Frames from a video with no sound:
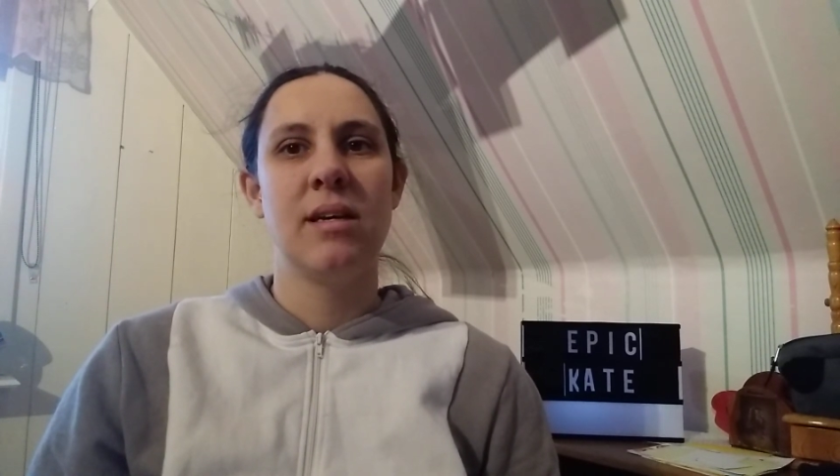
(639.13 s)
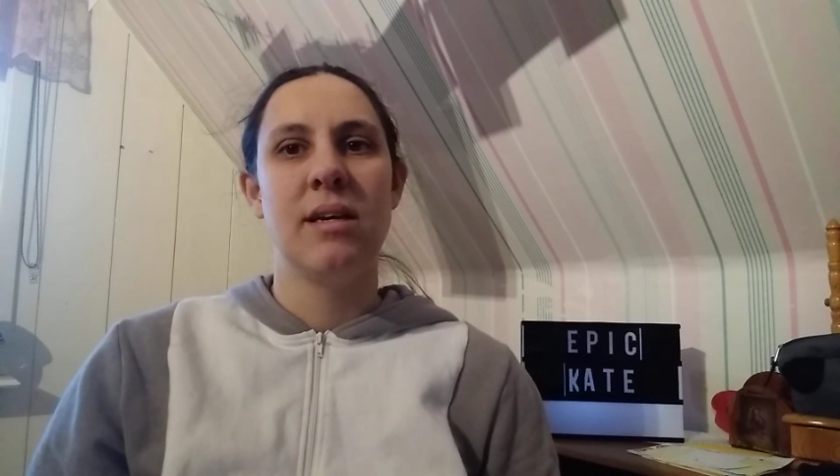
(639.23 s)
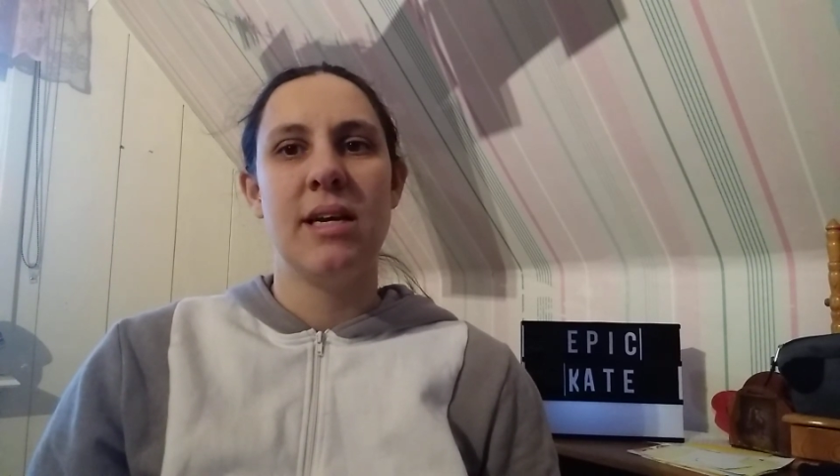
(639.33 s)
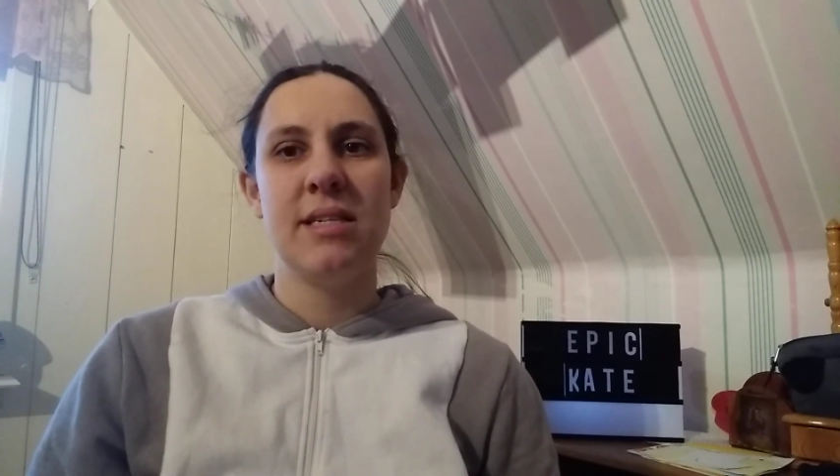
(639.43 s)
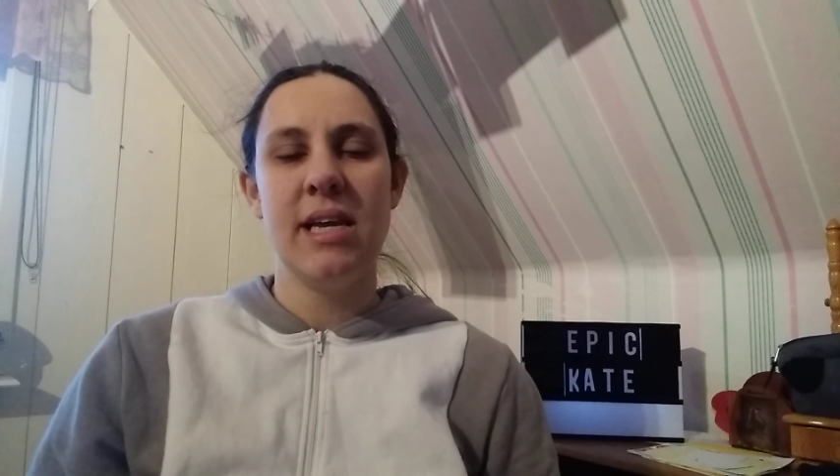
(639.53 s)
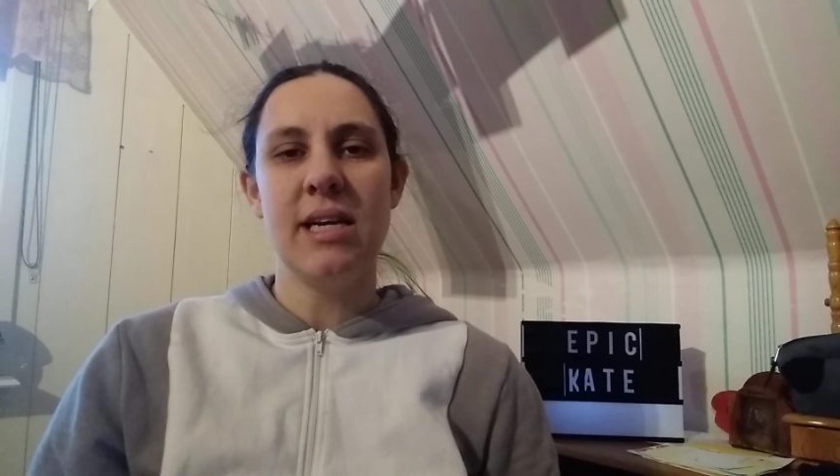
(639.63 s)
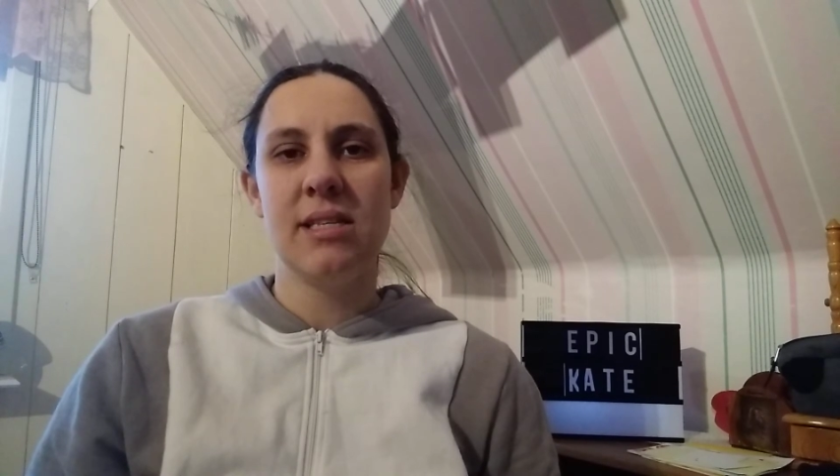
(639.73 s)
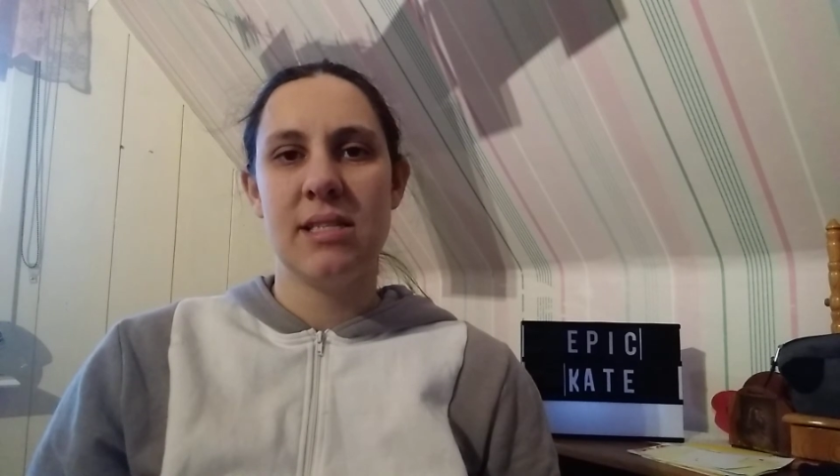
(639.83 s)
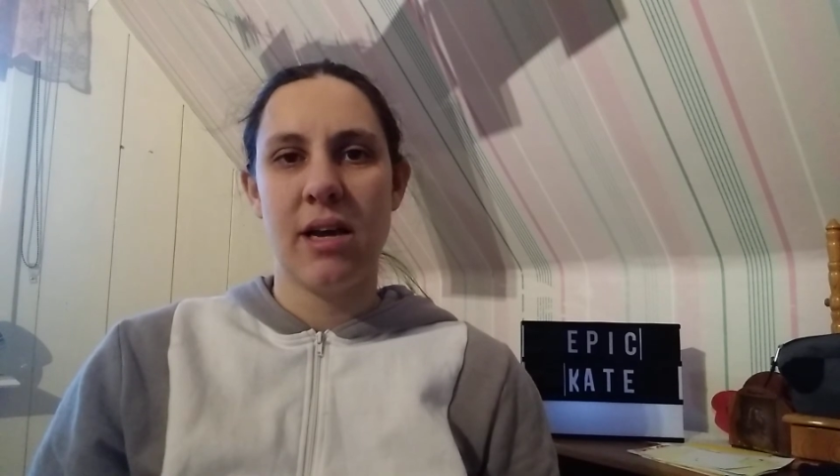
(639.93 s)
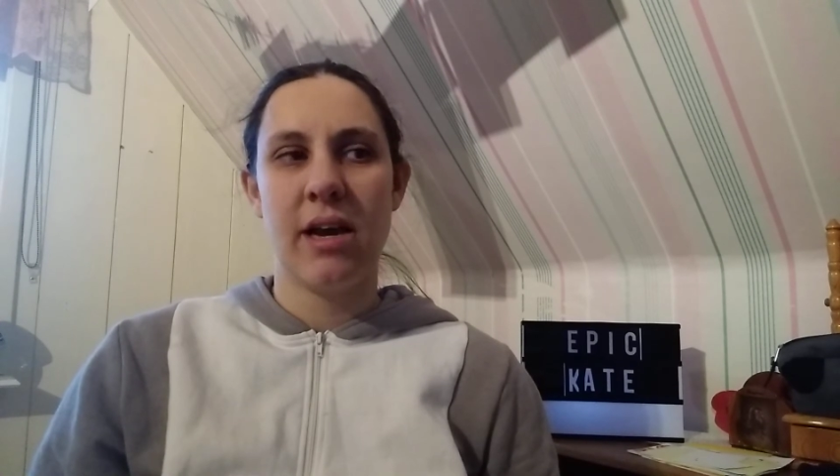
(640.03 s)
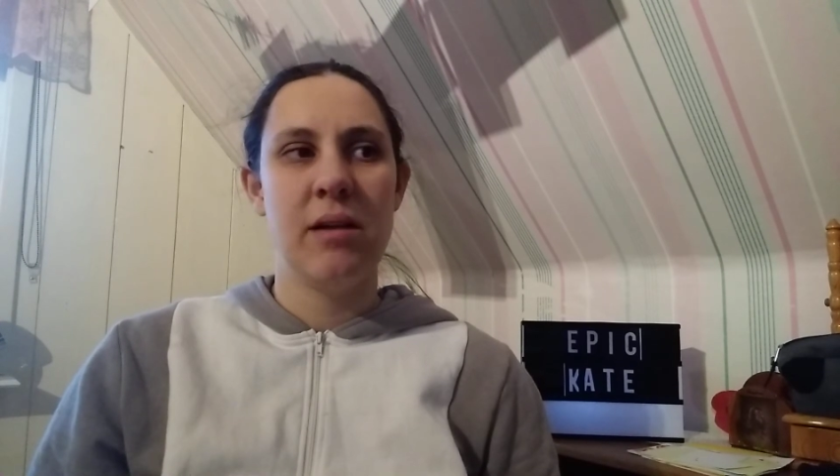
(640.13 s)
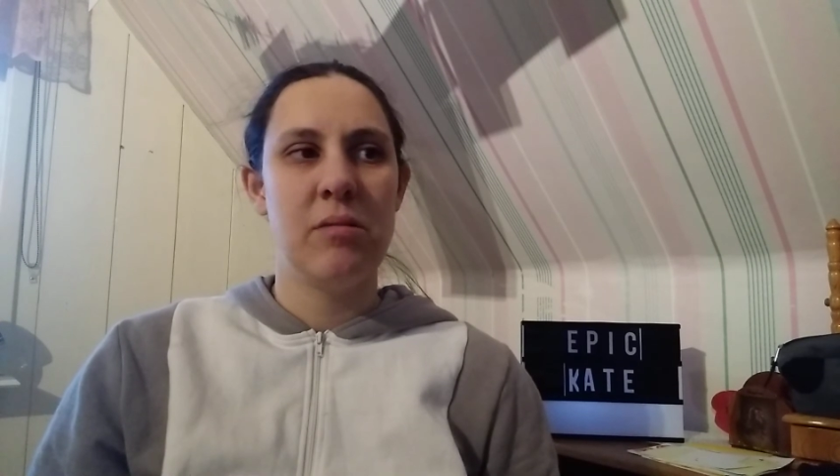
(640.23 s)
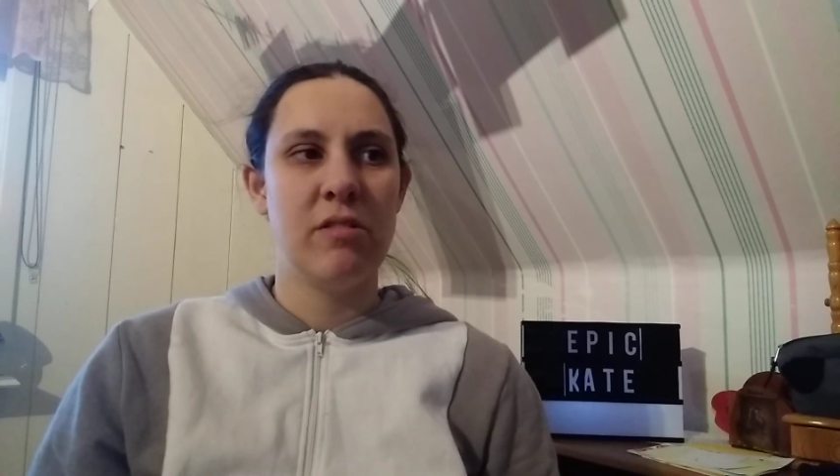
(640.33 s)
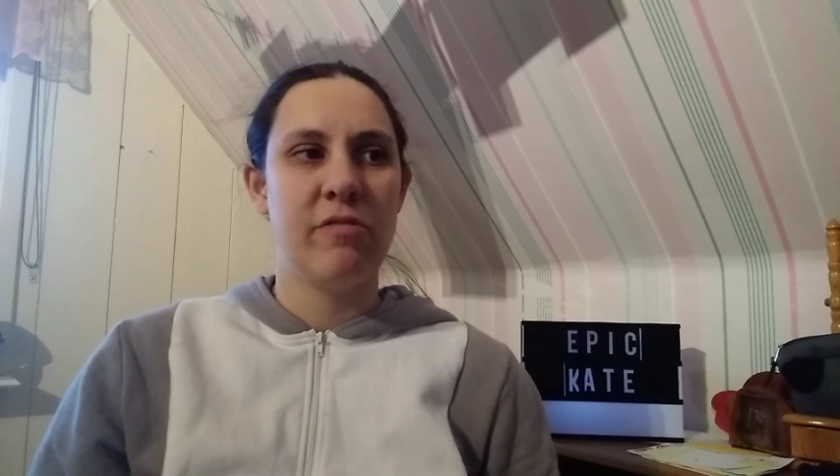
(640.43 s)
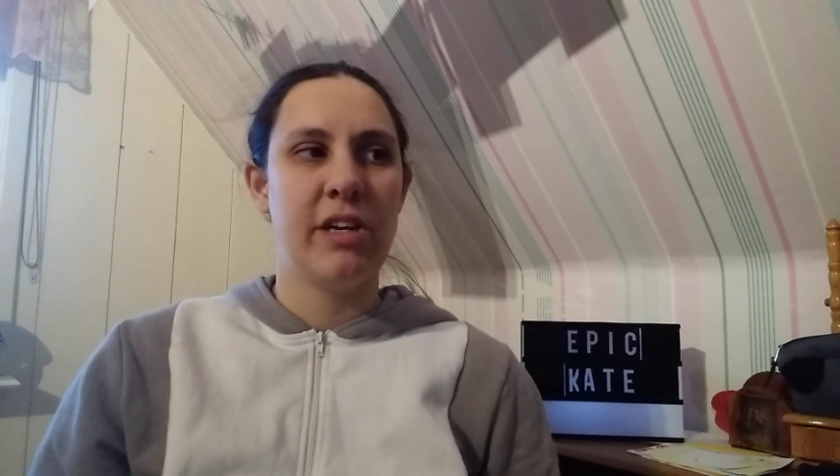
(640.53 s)
It takes time to
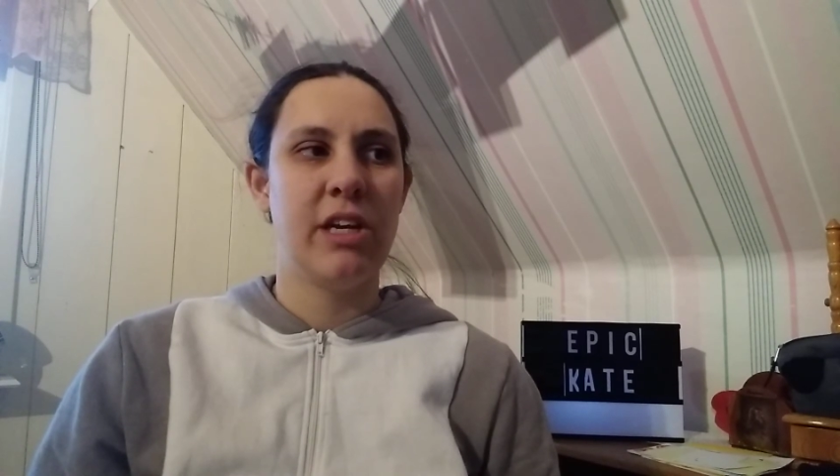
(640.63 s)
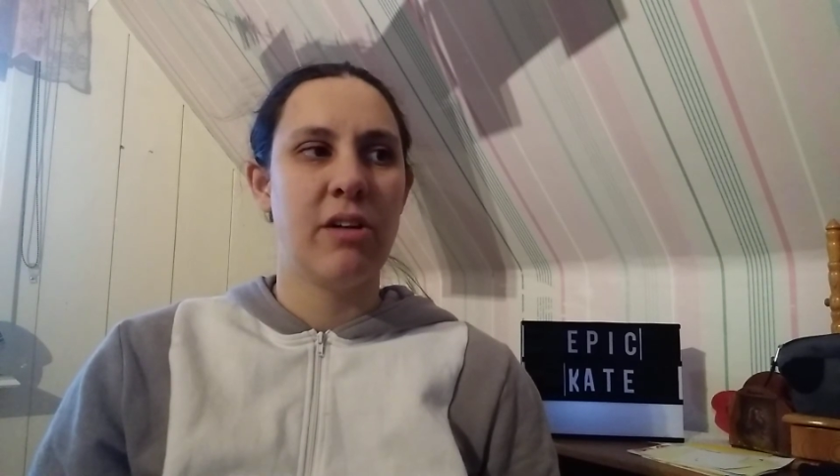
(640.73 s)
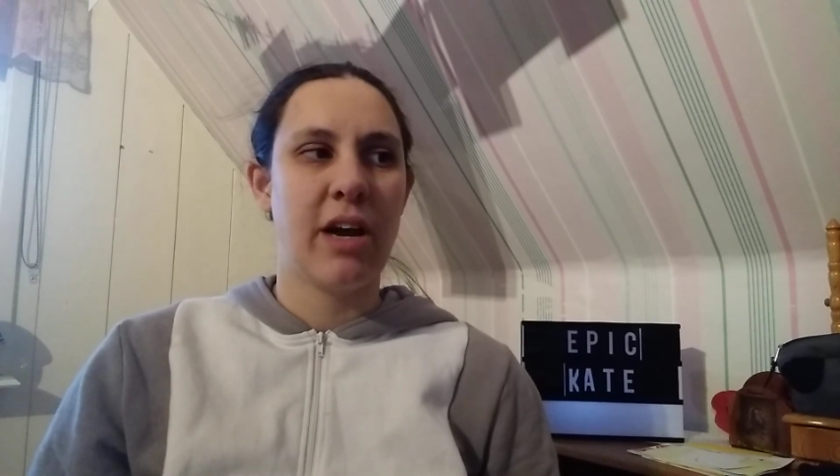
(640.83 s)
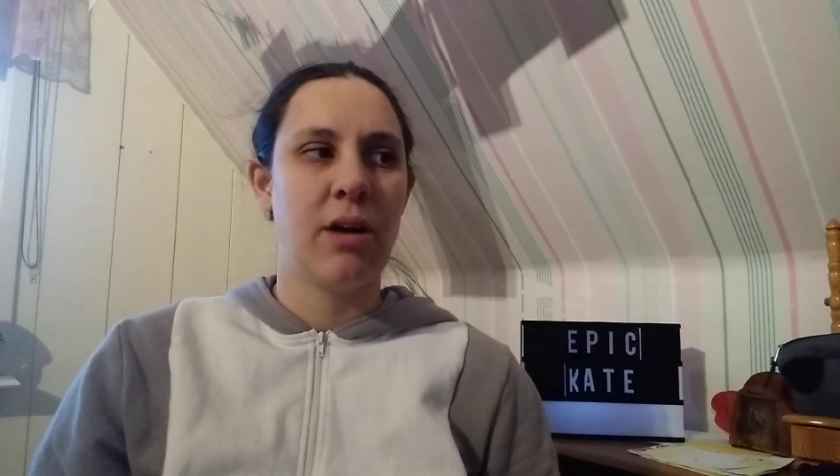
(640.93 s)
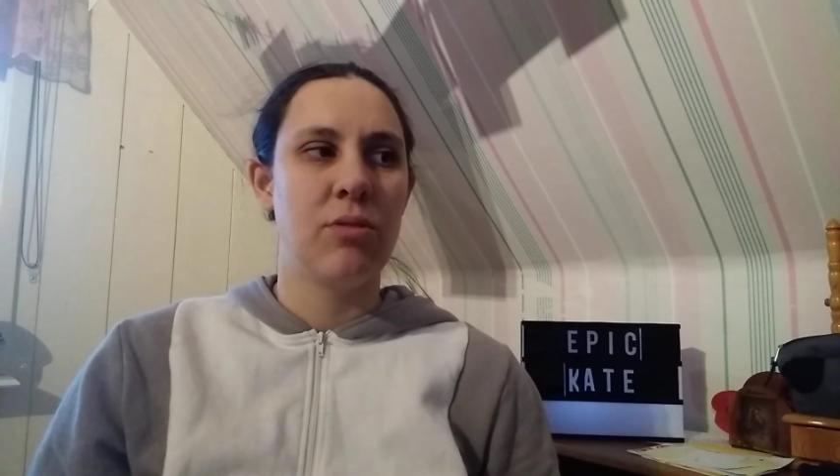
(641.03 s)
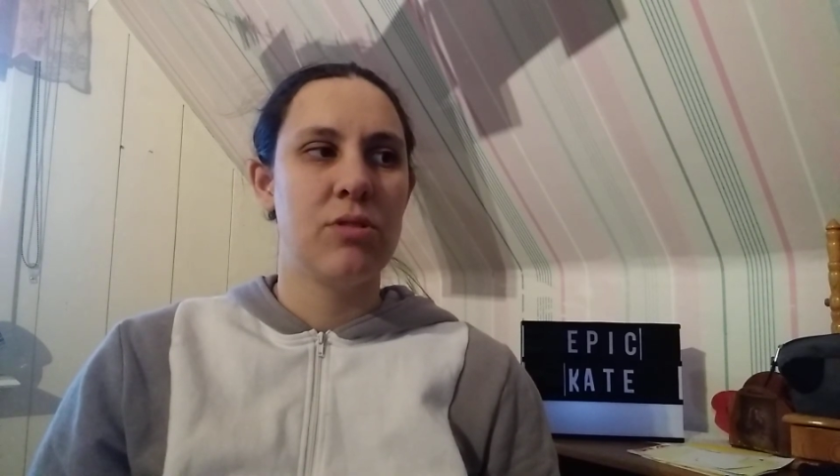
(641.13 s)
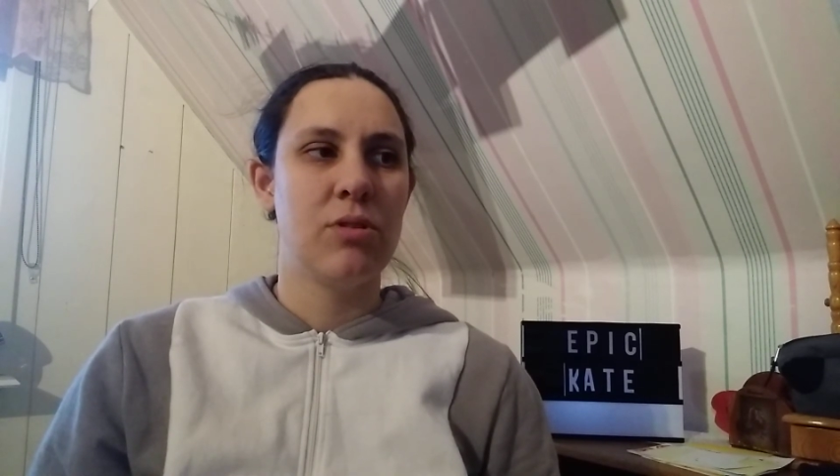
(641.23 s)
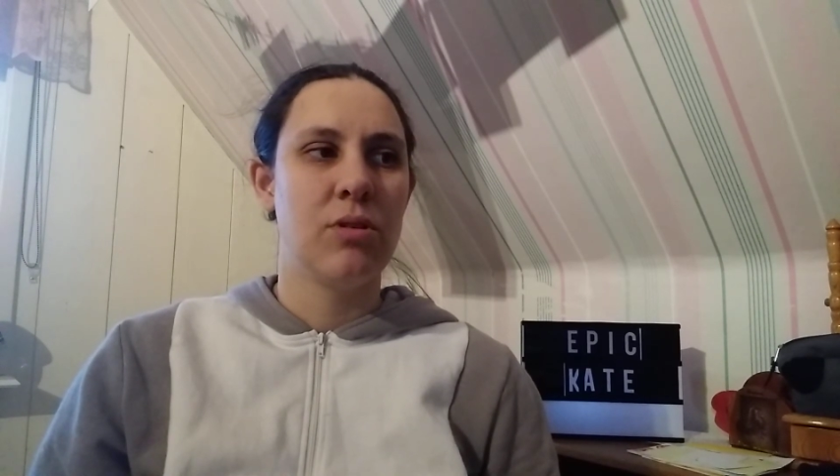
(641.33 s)
figure out